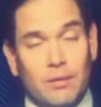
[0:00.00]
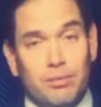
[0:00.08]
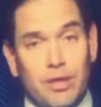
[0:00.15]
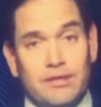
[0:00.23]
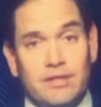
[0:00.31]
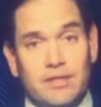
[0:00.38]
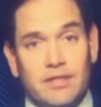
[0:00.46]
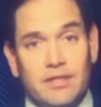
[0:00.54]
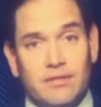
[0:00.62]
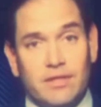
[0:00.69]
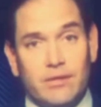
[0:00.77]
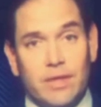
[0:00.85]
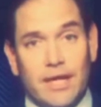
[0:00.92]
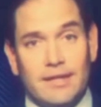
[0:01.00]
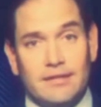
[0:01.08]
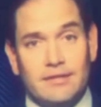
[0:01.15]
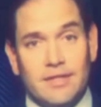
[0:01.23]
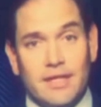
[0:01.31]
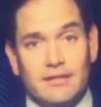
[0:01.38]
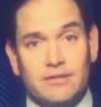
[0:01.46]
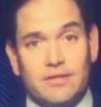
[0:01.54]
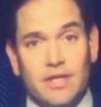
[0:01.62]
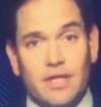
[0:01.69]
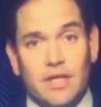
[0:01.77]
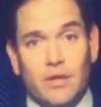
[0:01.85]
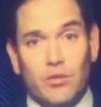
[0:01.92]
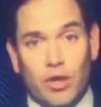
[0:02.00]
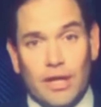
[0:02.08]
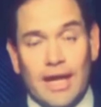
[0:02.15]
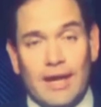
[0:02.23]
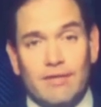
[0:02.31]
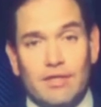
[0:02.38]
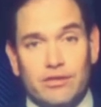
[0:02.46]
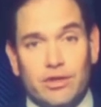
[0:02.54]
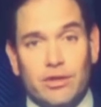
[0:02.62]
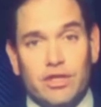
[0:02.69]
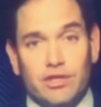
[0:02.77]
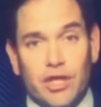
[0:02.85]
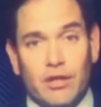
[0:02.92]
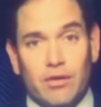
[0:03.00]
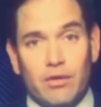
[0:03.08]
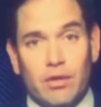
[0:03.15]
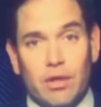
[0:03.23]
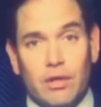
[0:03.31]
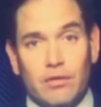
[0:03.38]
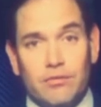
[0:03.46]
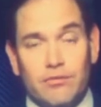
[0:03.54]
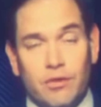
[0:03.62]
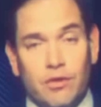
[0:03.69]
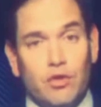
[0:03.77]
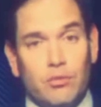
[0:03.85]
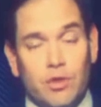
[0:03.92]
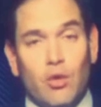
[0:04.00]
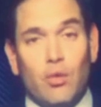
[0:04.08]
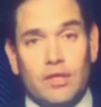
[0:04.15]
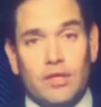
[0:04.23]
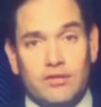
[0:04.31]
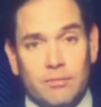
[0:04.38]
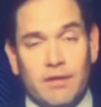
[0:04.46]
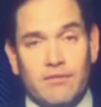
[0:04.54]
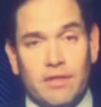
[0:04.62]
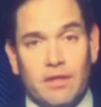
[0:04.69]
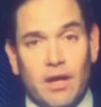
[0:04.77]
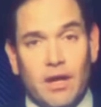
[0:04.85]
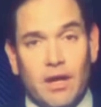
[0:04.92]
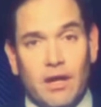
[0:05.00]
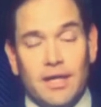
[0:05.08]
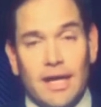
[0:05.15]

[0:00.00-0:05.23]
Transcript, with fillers: I'm president of the United States, we're going to have an attorney general for whom no one is above the law.